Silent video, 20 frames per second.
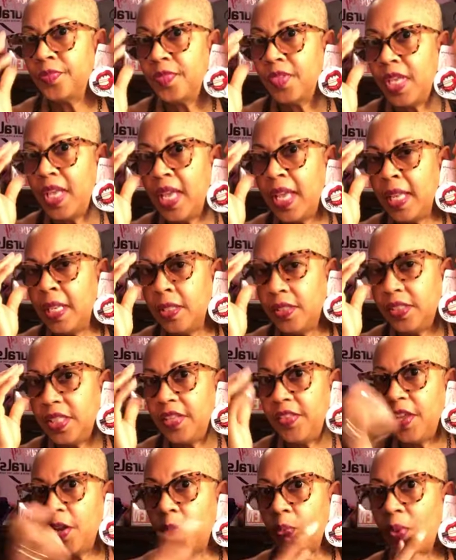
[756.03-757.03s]
And you see
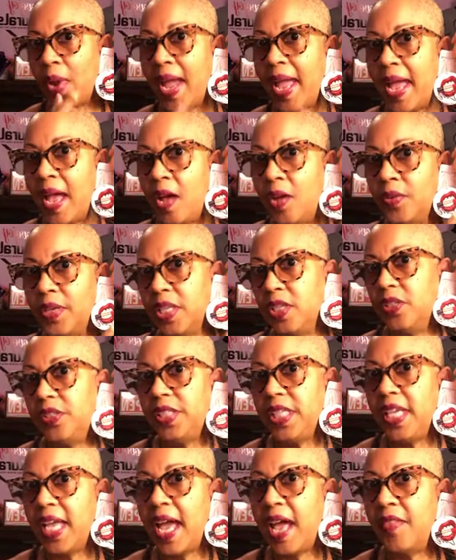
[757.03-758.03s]
they're round and you
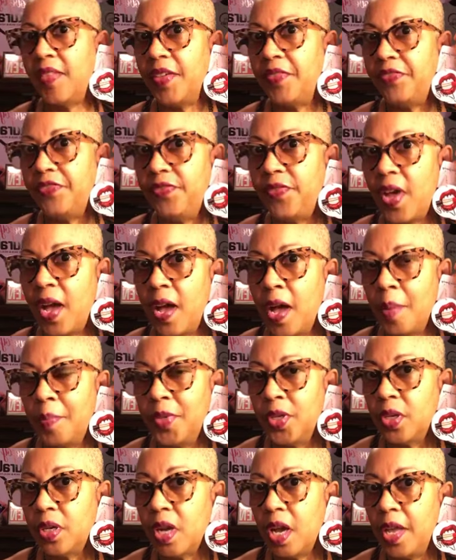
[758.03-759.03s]
see how they um,
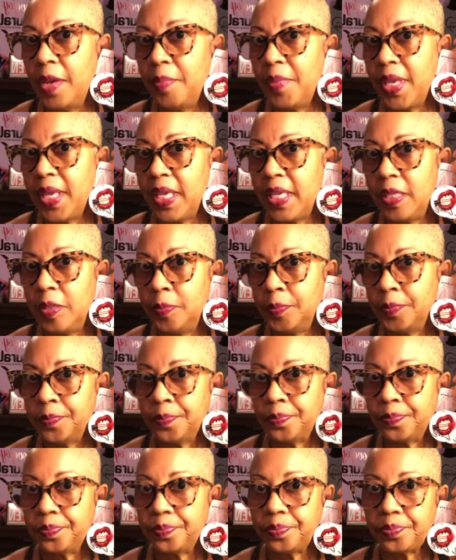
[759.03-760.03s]
look on me.
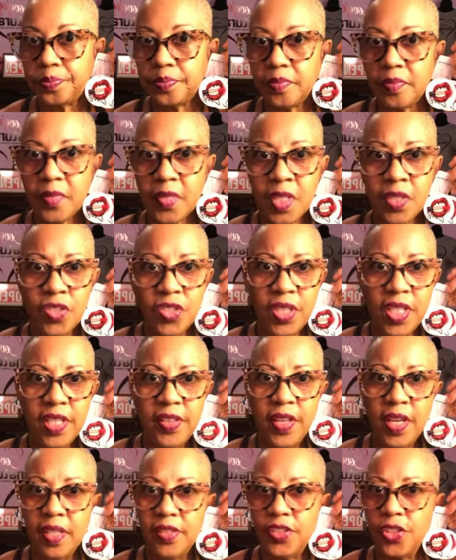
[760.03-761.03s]
You see
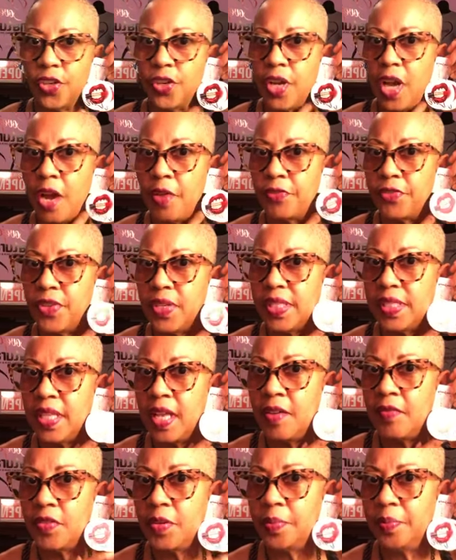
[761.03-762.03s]
the circumference
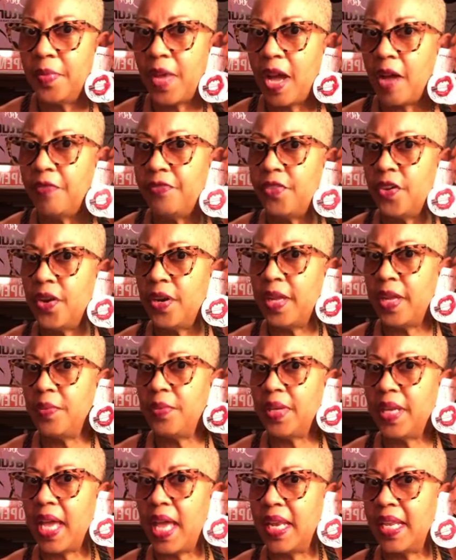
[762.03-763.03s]
of them, how far they
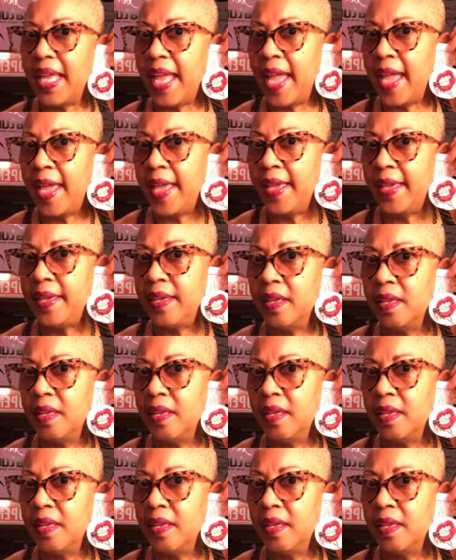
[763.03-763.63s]
would kind of hang.